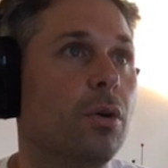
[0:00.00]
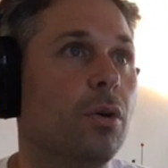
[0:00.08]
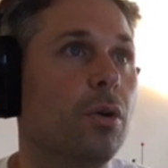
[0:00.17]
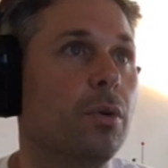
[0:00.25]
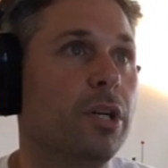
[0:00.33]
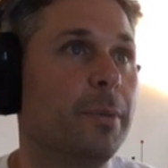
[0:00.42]

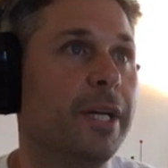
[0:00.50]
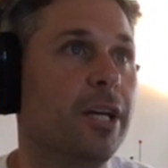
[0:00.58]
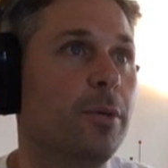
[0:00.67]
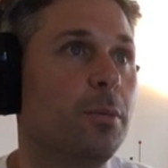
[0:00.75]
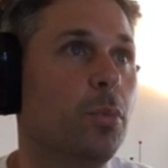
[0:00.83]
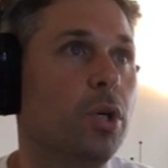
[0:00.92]
When am I coming
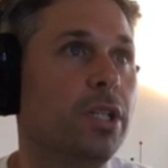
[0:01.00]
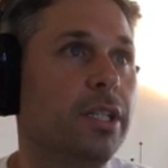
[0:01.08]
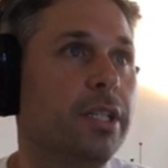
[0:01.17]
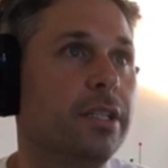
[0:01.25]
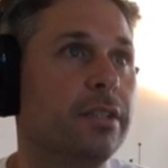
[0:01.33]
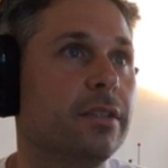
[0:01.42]
to Portland?
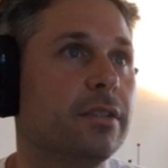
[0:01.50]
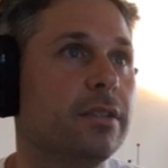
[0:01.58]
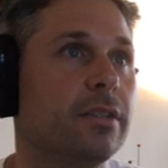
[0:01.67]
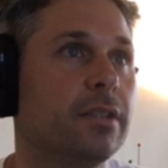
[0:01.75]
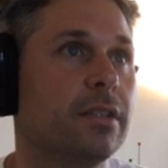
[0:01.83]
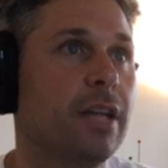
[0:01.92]

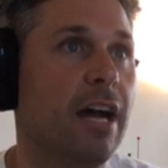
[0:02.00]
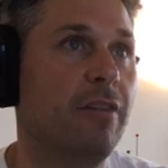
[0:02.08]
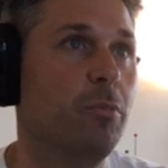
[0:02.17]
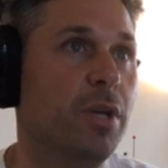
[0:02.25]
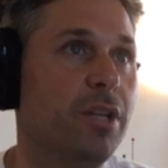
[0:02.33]
I've been